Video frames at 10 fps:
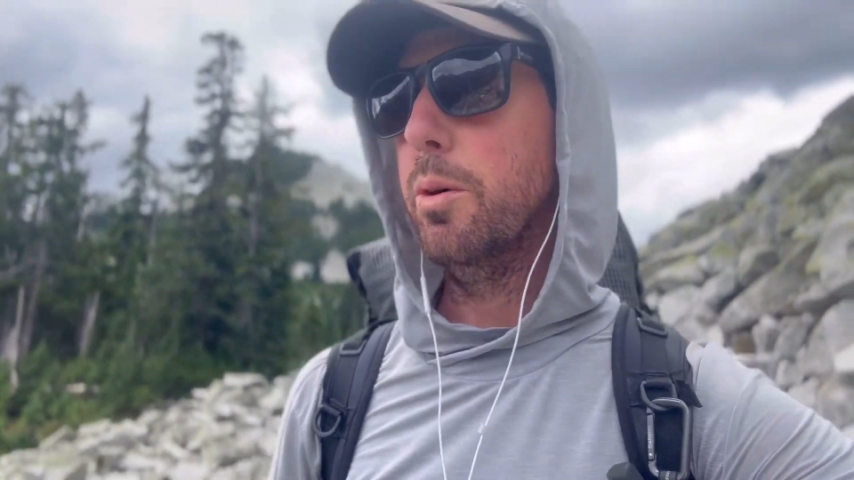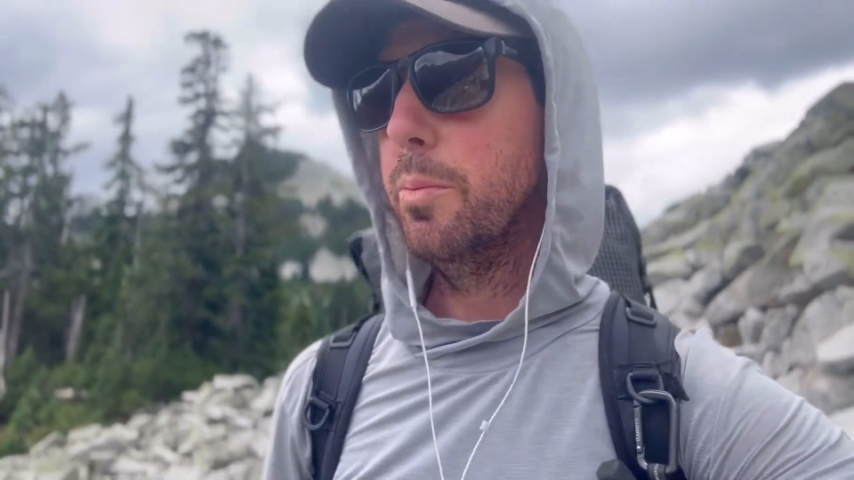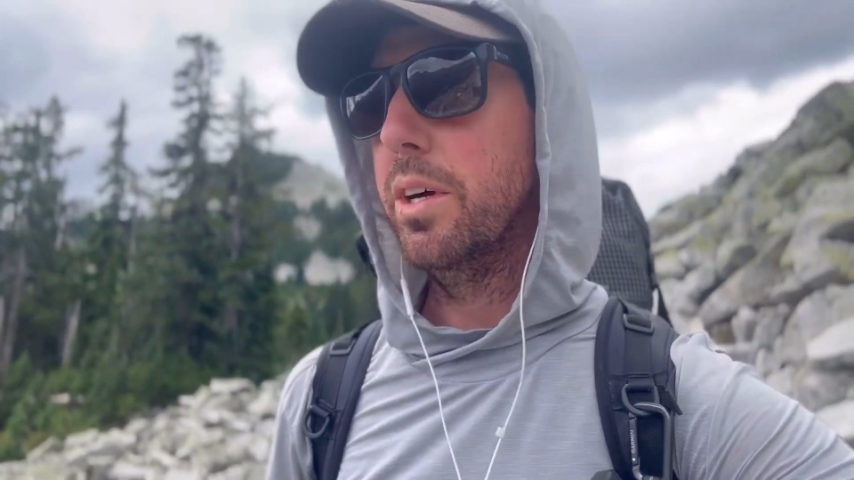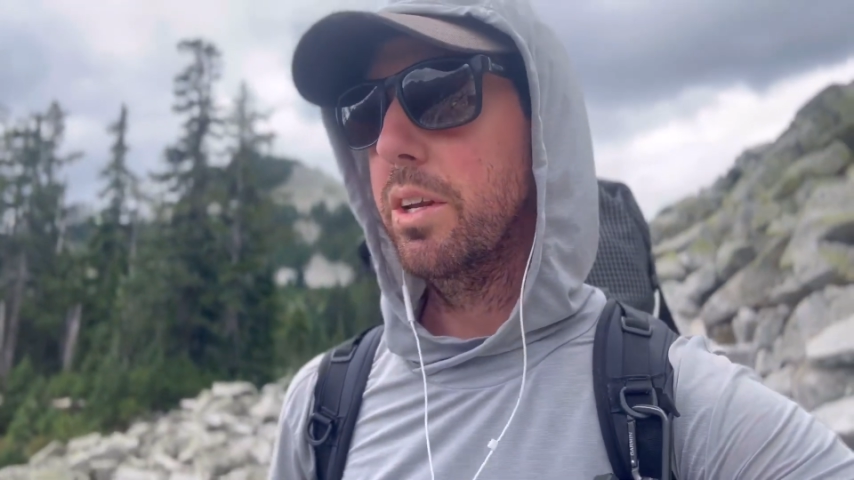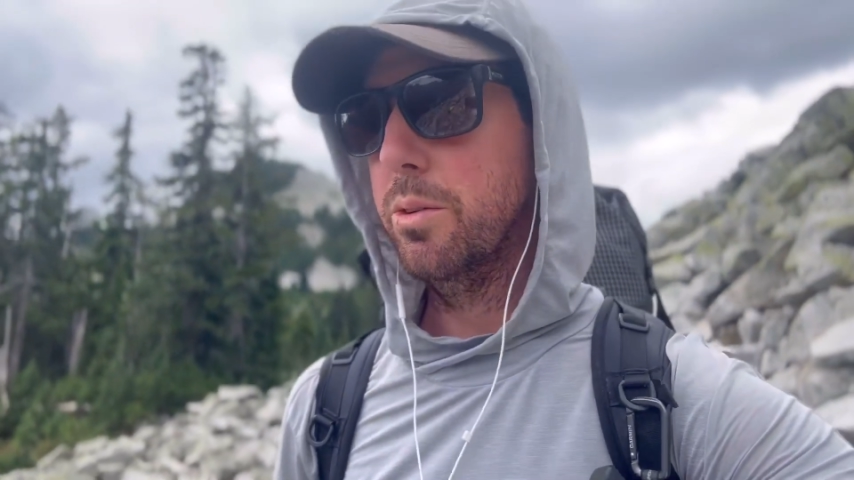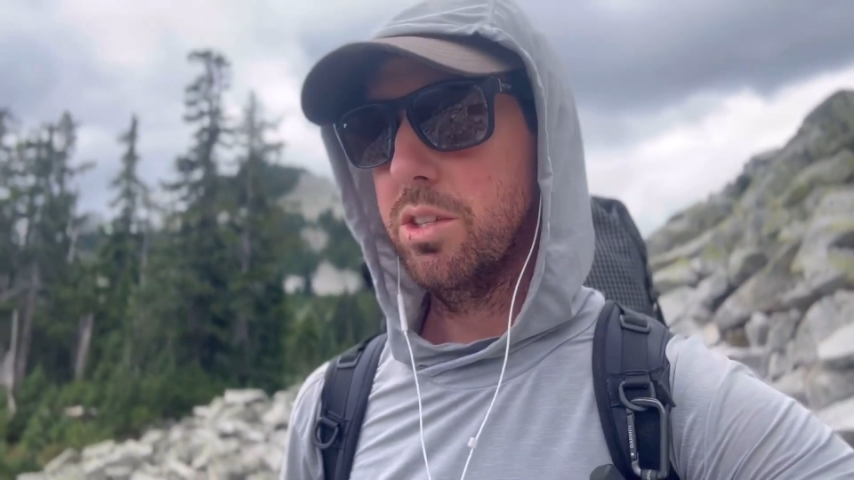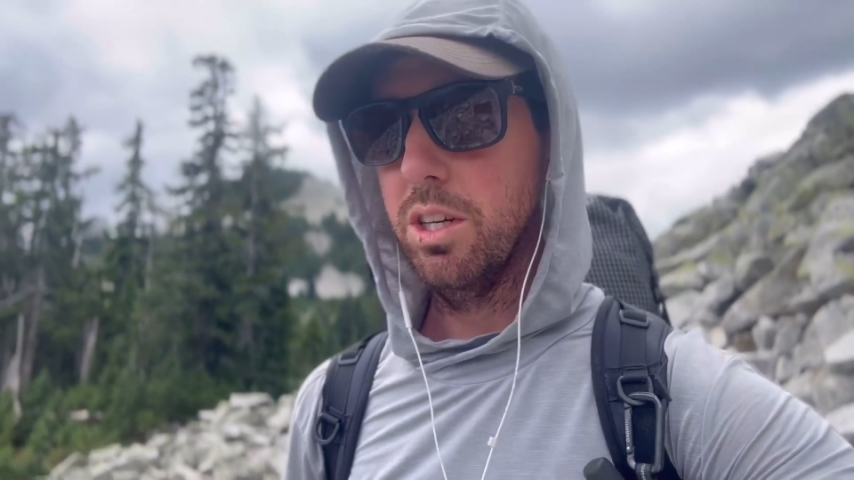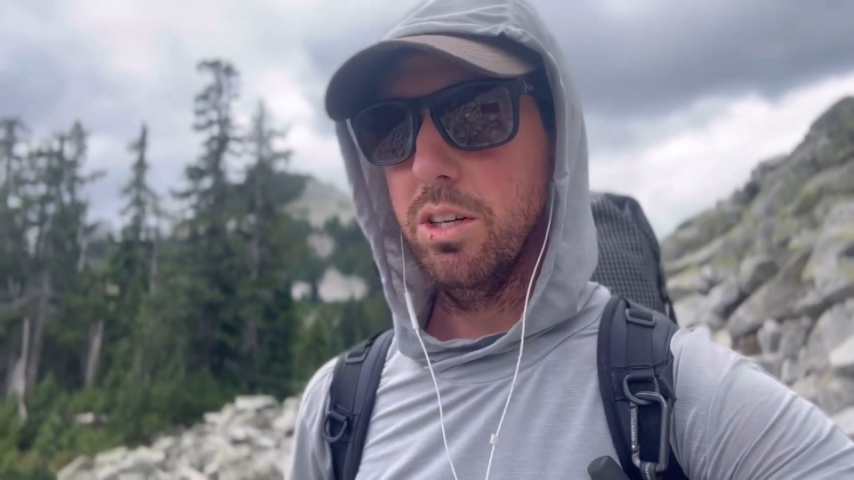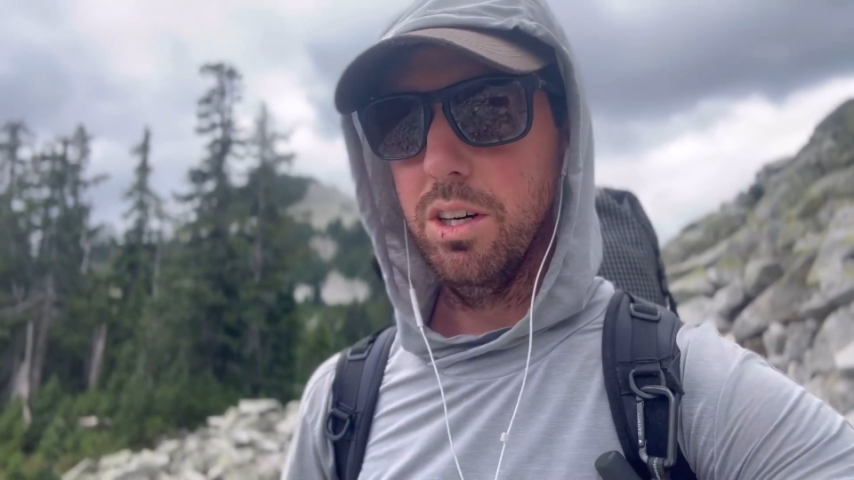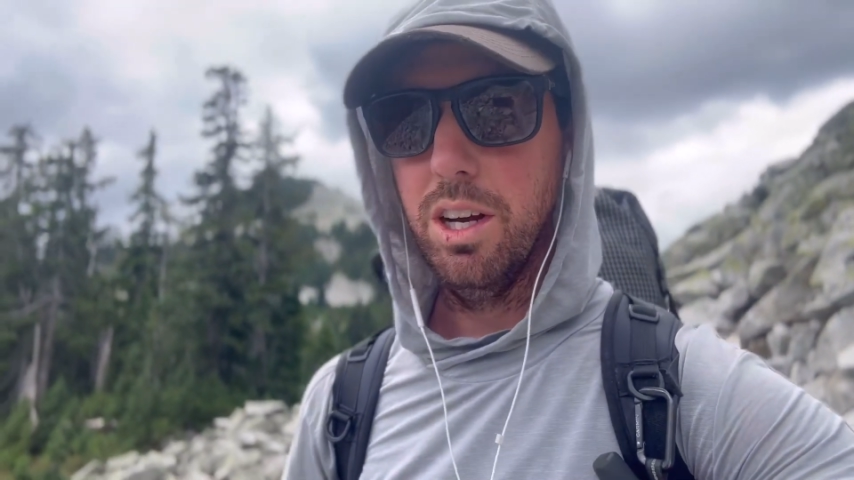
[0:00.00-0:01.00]
but it was
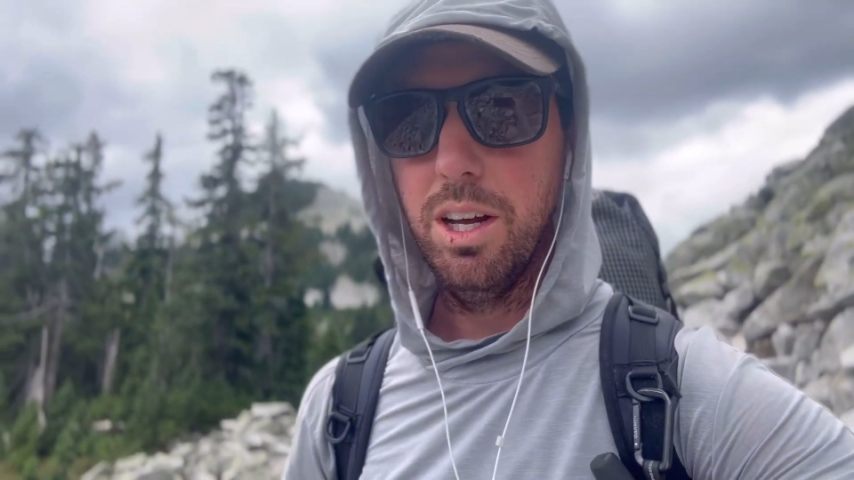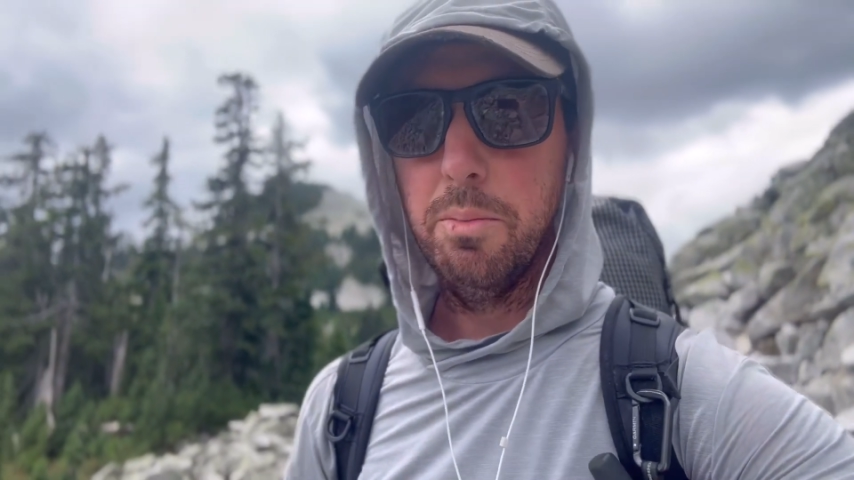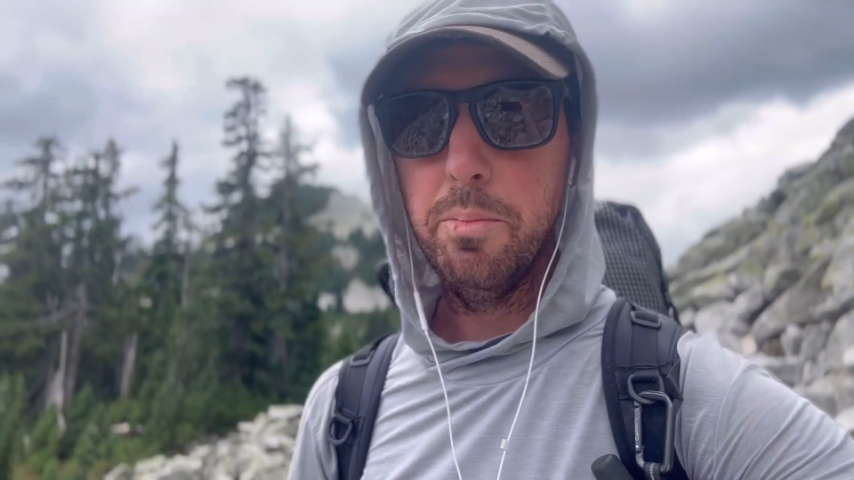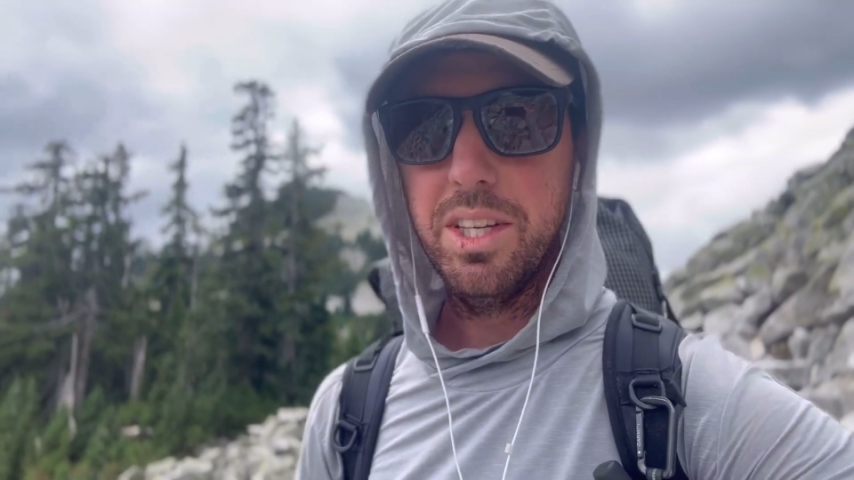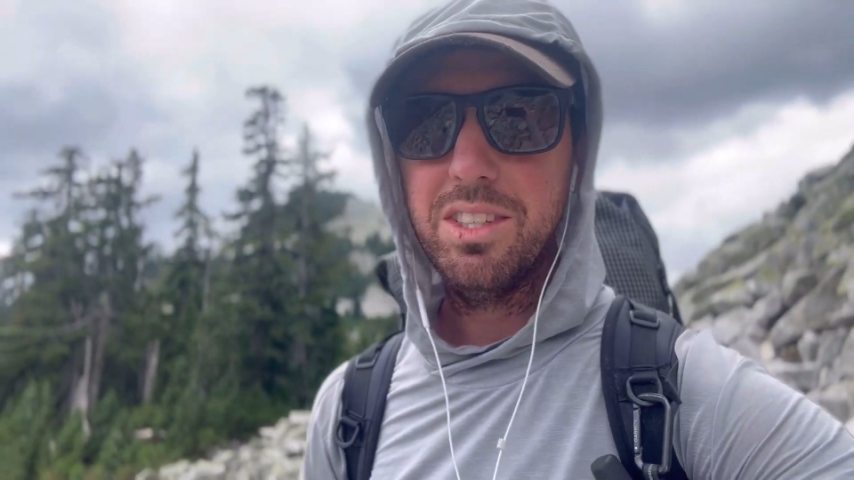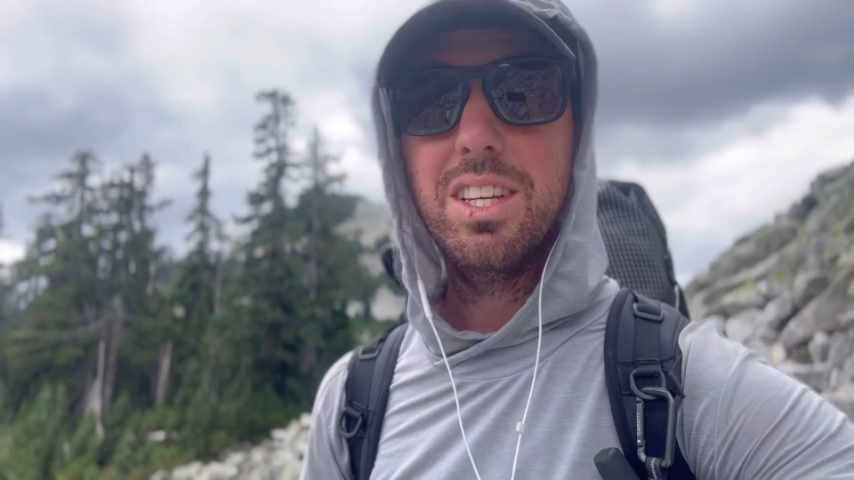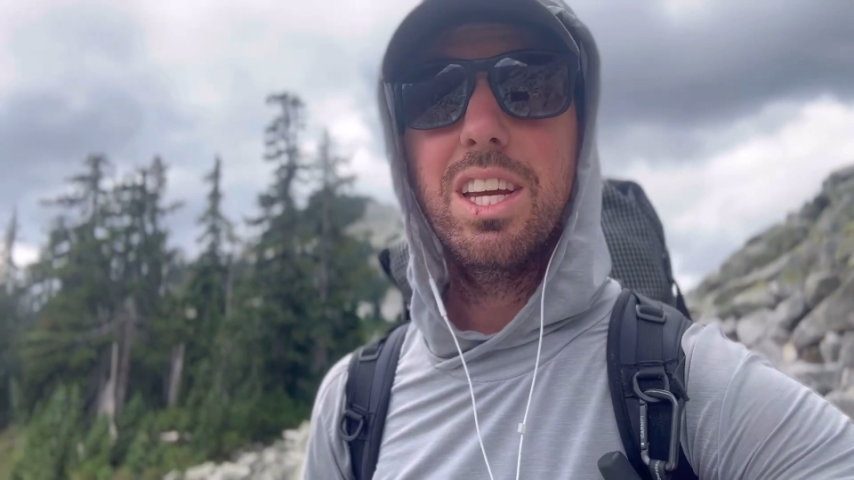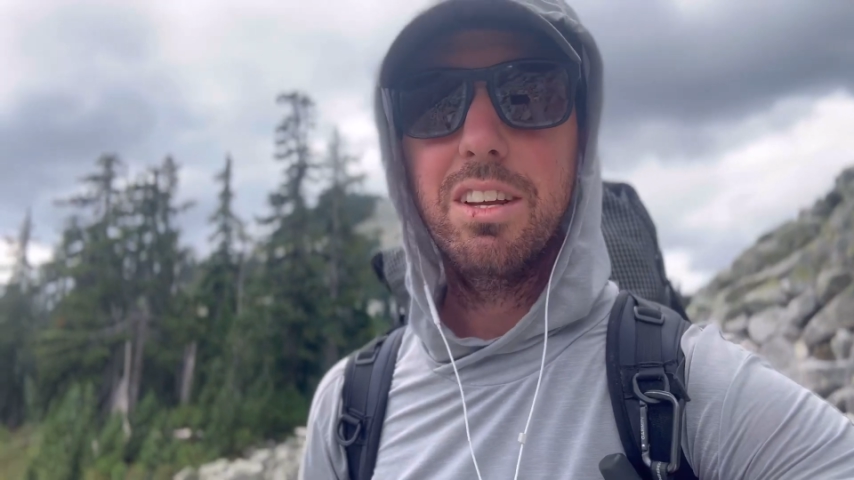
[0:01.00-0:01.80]
so misty